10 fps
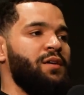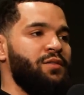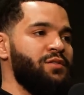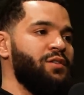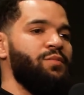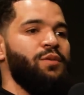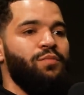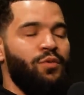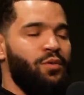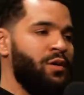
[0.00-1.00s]
there's going to be
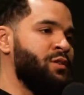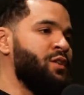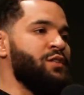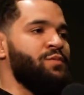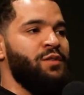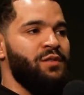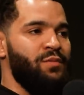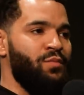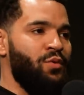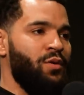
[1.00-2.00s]
more adjustments
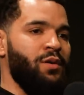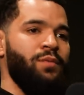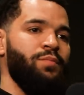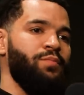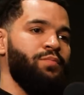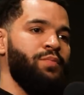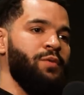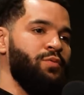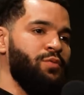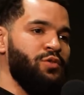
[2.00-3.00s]
and more
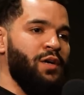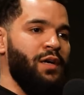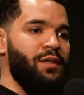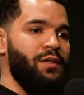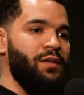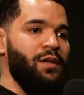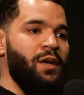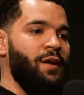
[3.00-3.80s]
people trying to